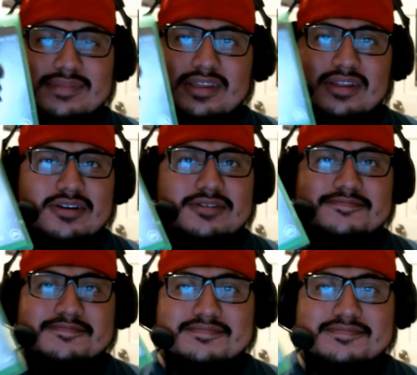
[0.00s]
you know,
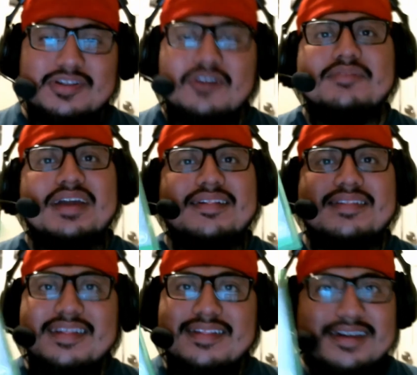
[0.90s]
don't mess
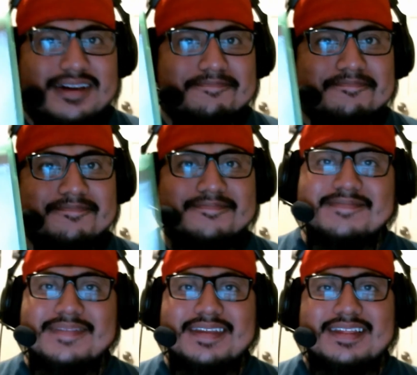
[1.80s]
this up,
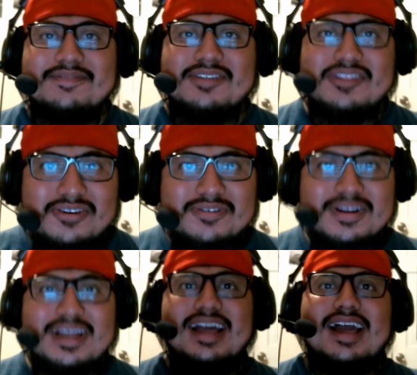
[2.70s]
because if you do,
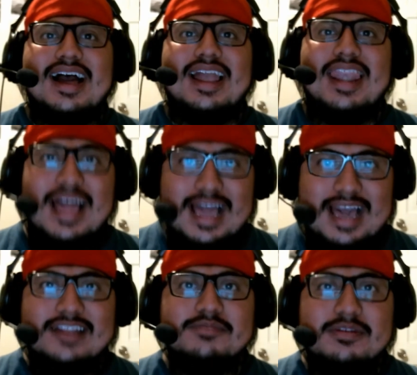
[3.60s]
a
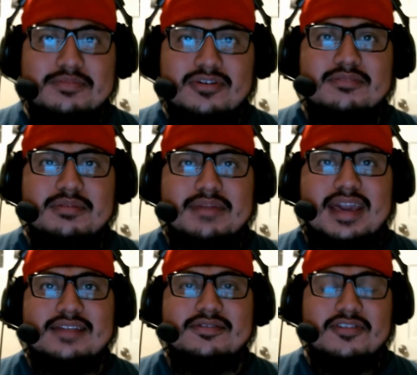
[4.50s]
lot of people are gonna be
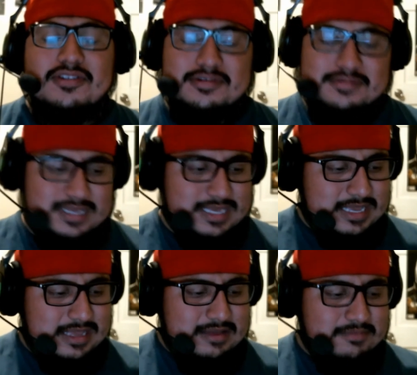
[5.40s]
mad. So,
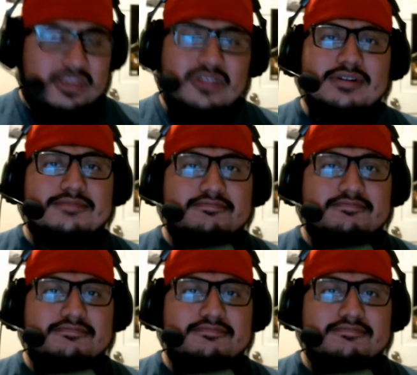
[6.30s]
but you know what?